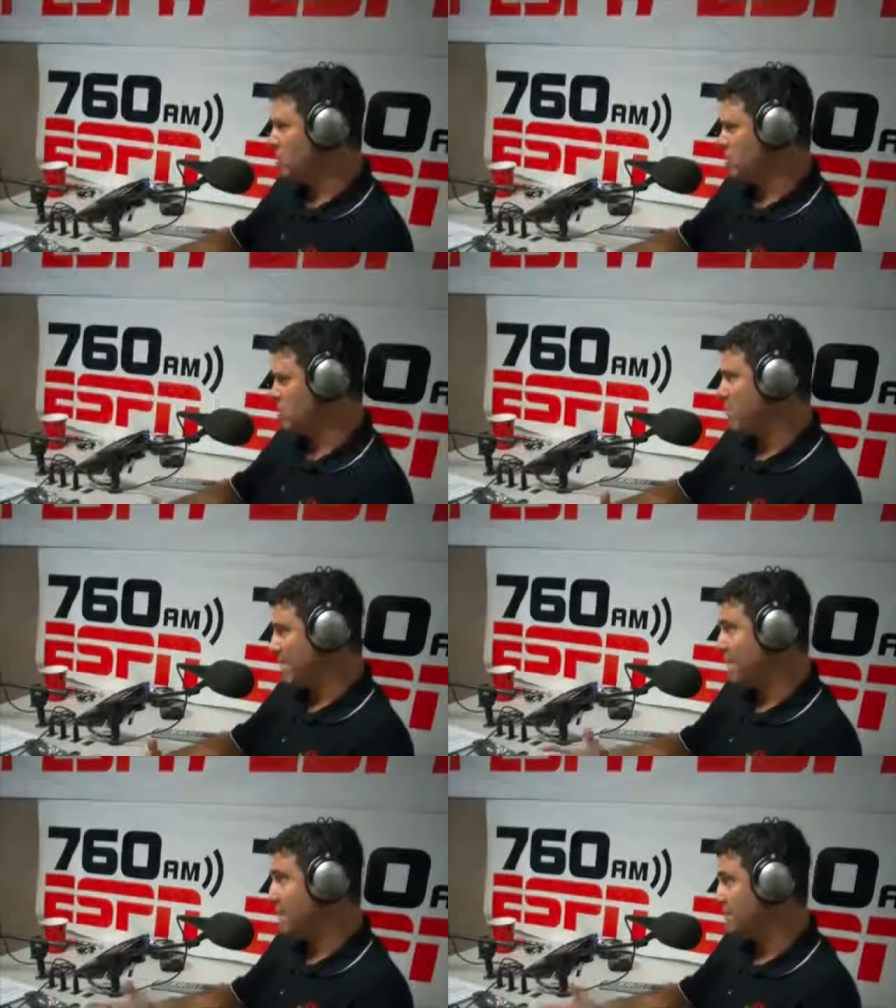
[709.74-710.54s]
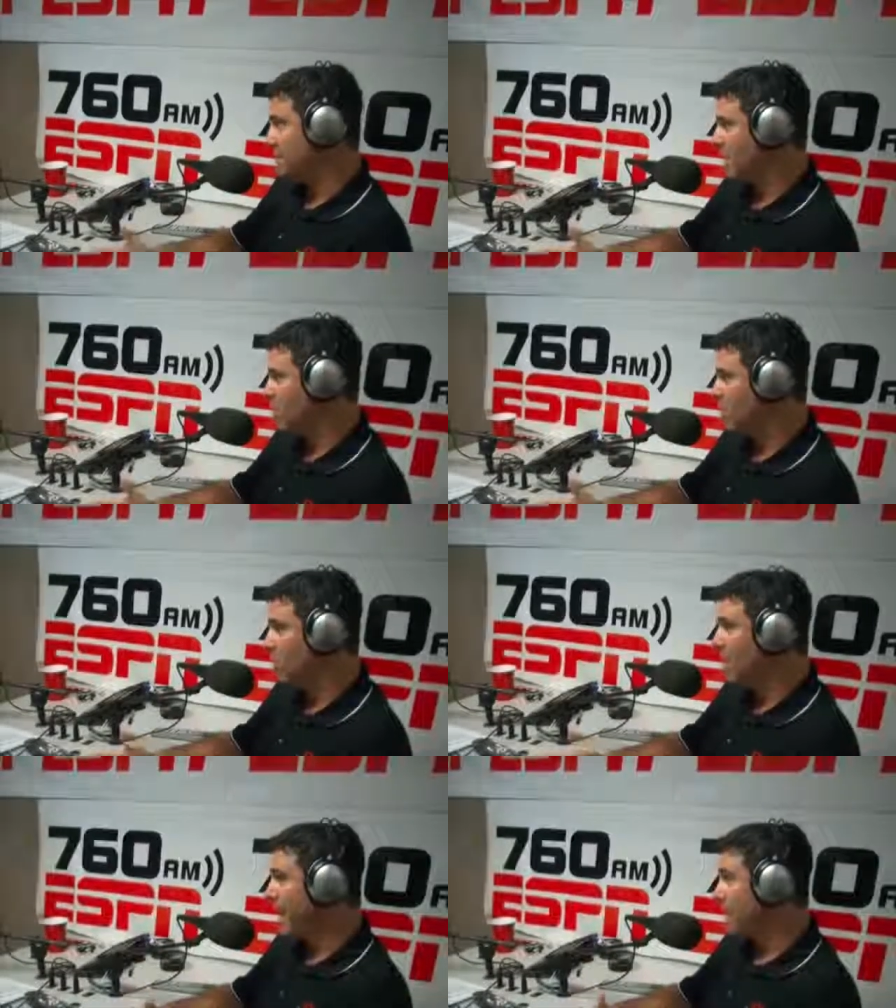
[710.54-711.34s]
It was just best-guess
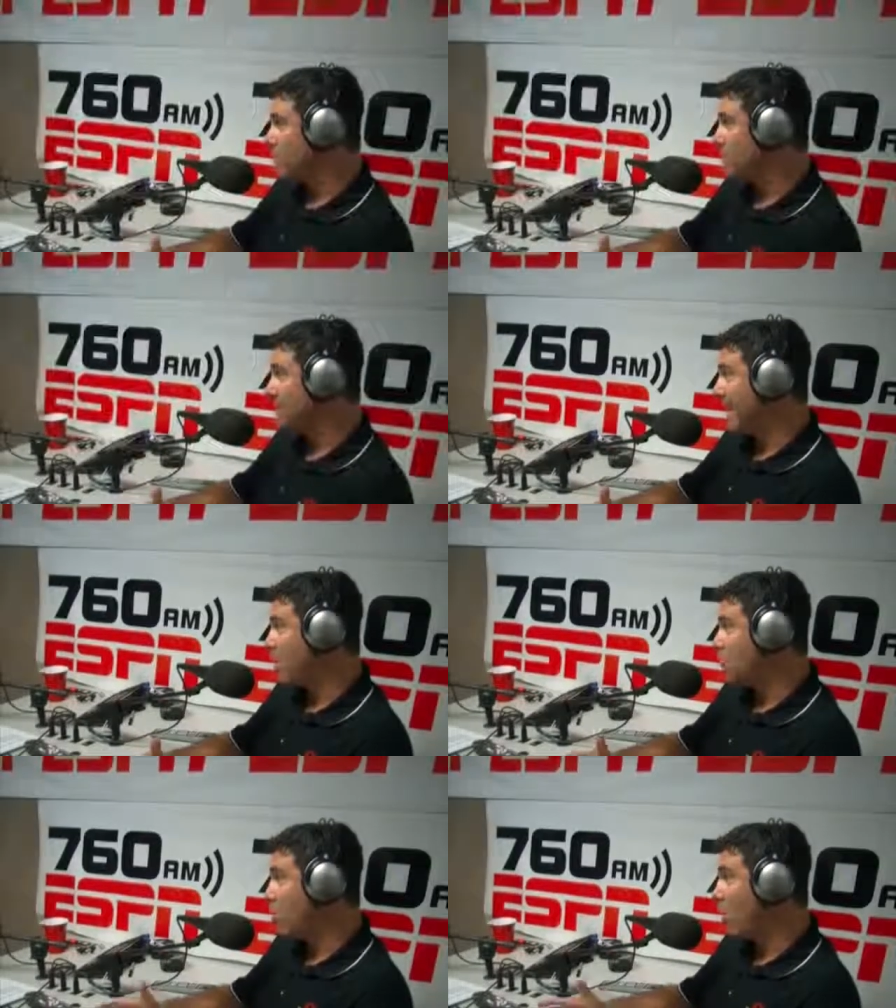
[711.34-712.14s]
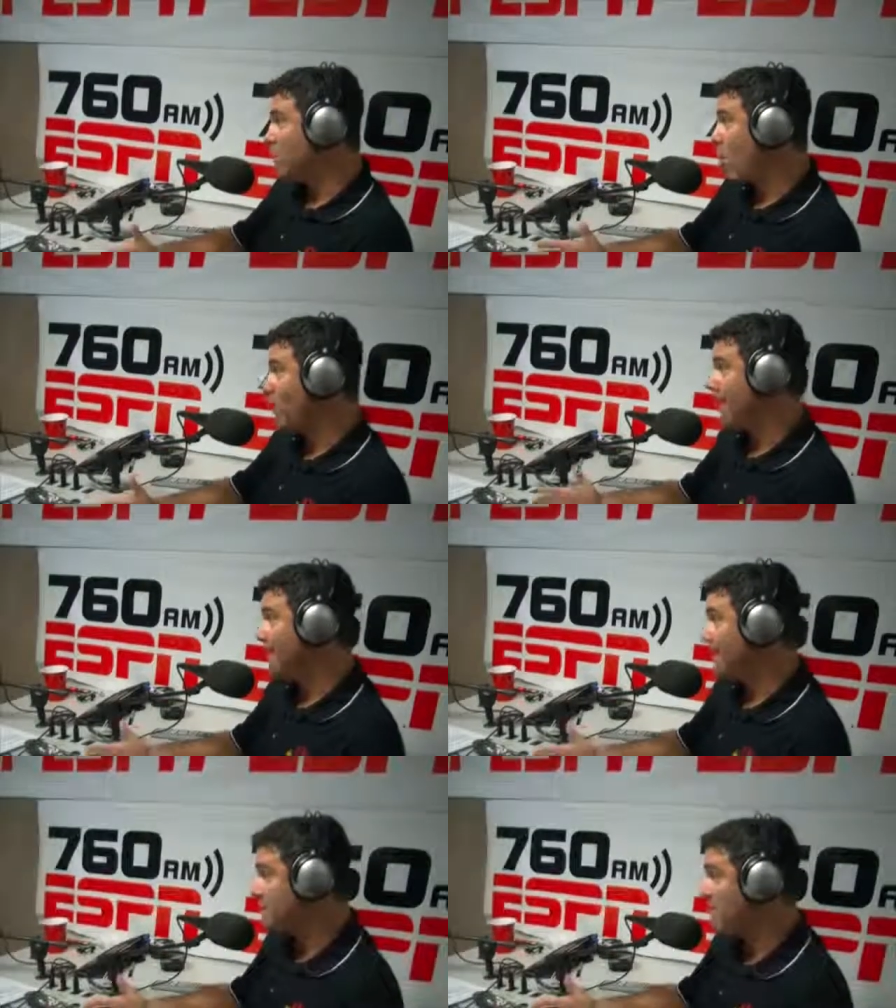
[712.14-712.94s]
scenario, and would 10 or 12 more
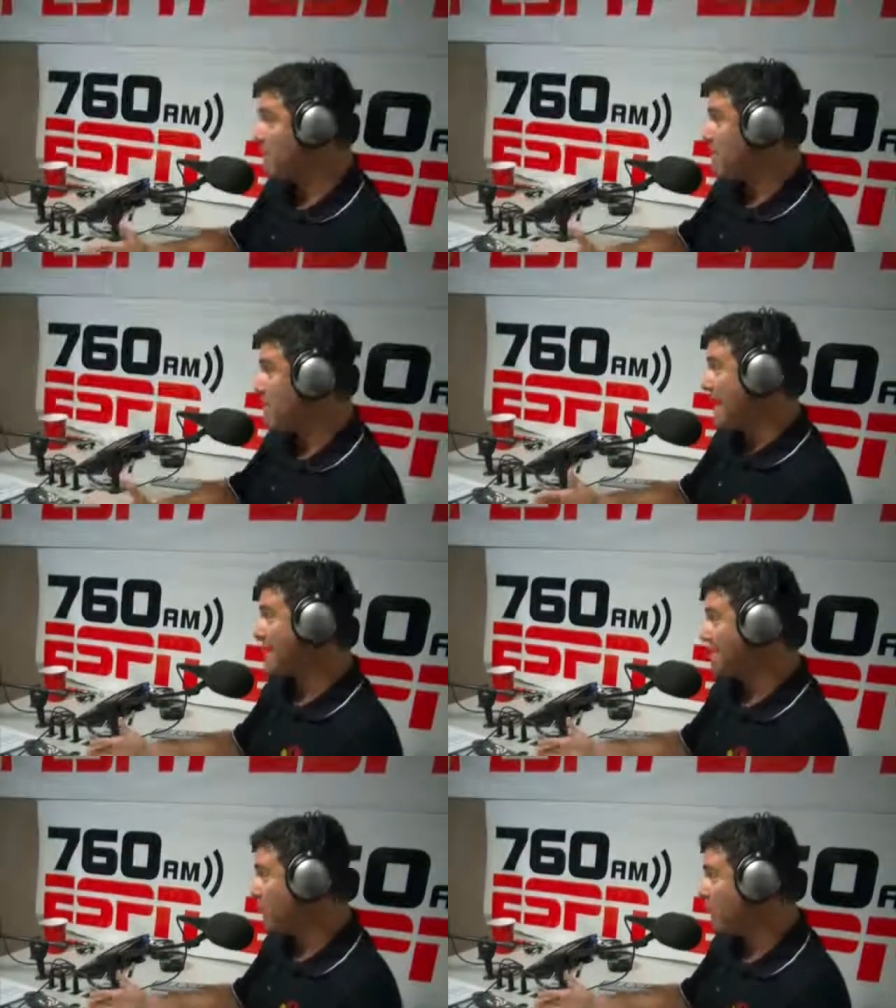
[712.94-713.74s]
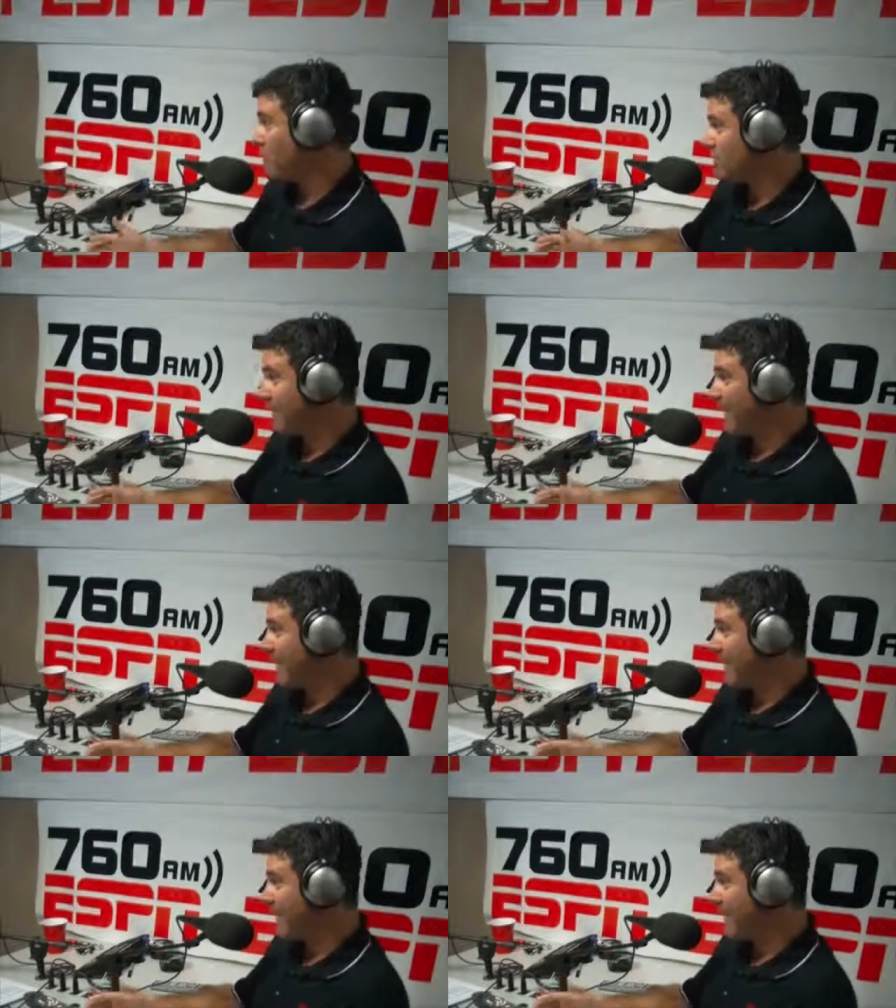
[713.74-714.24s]
innings made a difference,